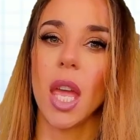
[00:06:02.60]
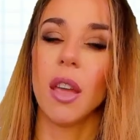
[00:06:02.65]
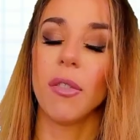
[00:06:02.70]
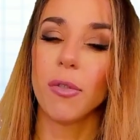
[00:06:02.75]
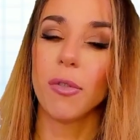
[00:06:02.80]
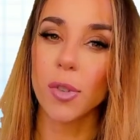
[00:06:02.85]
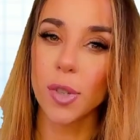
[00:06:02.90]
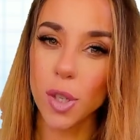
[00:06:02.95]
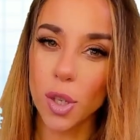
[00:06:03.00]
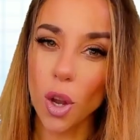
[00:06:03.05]

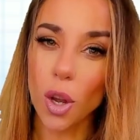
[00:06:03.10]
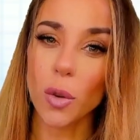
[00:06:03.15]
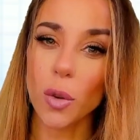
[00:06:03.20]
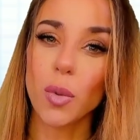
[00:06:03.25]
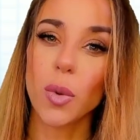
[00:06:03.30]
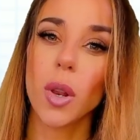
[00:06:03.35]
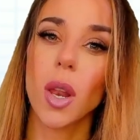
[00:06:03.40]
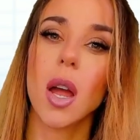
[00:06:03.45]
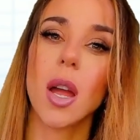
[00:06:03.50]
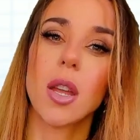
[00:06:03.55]
If you start
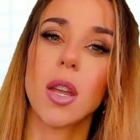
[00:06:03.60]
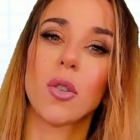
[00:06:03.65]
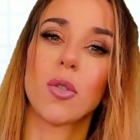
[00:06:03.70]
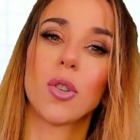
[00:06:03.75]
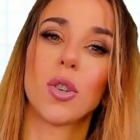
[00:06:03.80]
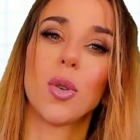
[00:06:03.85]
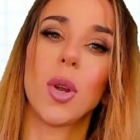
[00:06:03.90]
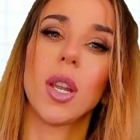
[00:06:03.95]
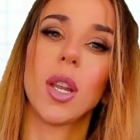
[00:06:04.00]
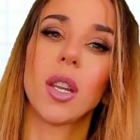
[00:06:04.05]
relying
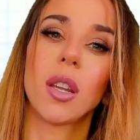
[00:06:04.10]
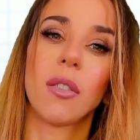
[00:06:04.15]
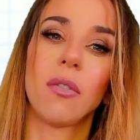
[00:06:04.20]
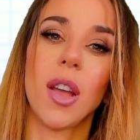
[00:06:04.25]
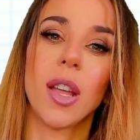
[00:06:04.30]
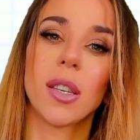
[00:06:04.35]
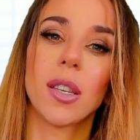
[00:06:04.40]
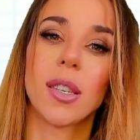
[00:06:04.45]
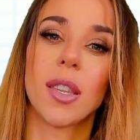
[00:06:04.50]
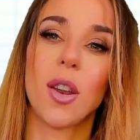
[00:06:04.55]
on trading
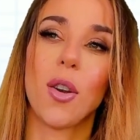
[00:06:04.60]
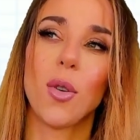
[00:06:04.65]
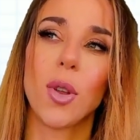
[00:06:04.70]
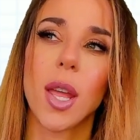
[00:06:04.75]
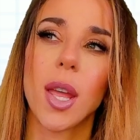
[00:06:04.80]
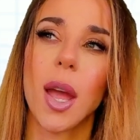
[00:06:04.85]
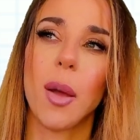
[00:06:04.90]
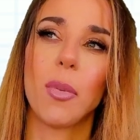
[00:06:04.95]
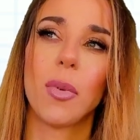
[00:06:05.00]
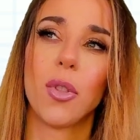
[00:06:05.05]
events that
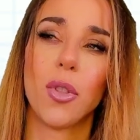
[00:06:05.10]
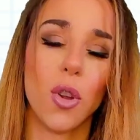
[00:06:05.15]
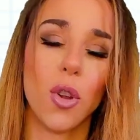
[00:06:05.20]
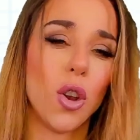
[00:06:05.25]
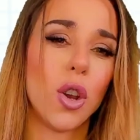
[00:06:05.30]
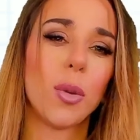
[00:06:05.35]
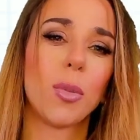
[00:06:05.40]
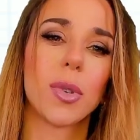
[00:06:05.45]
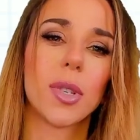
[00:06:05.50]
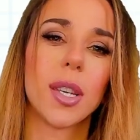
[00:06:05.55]
only happen
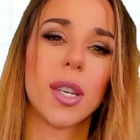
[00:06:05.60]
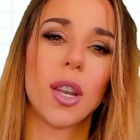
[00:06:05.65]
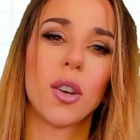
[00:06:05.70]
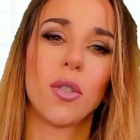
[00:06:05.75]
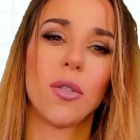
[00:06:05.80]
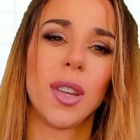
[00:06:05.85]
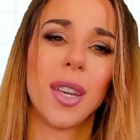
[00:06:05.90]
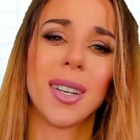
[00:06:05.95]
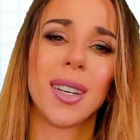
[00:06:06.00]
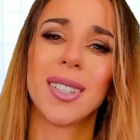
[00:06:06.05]
30%
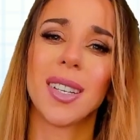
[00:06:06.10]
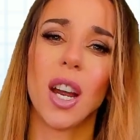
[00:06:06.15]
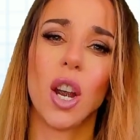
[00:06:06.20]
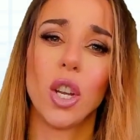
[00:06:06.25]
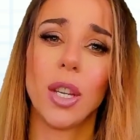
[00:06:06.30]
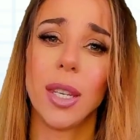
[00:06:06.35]
of the entire